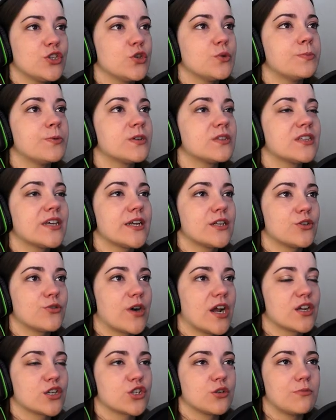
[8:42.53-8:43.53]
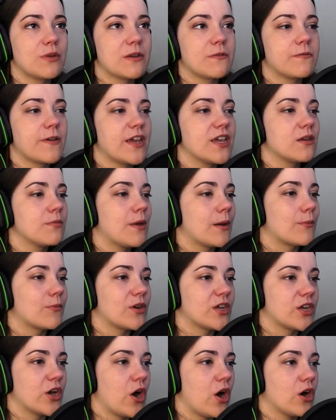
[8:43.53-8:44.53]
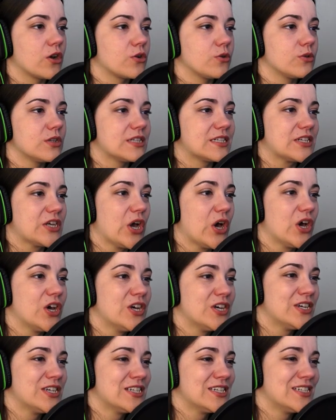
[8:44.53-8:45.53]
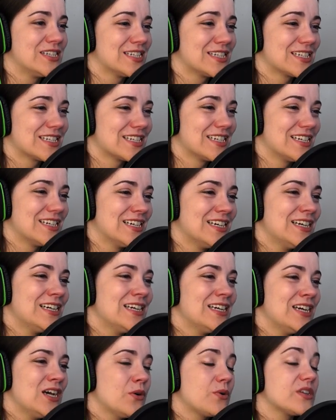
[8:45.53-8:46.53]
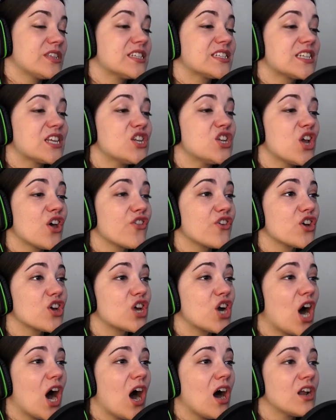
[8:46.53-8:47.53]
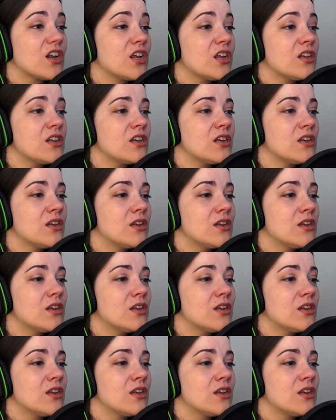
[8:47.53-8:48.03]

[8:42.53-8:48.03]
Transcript: you put that trash on my fake memory card. All is good. Wait, there's another garden?